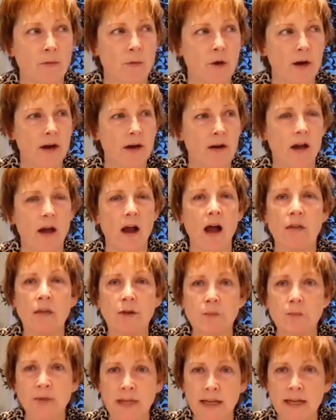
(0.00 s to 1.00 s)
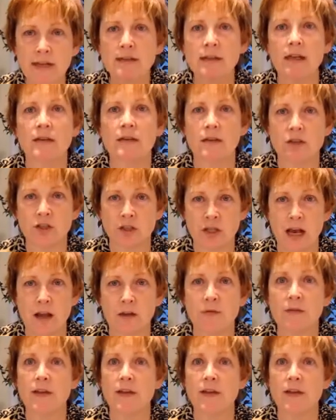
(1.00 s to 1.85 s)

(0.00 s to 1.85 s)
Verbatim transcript: where other plants on the shelf,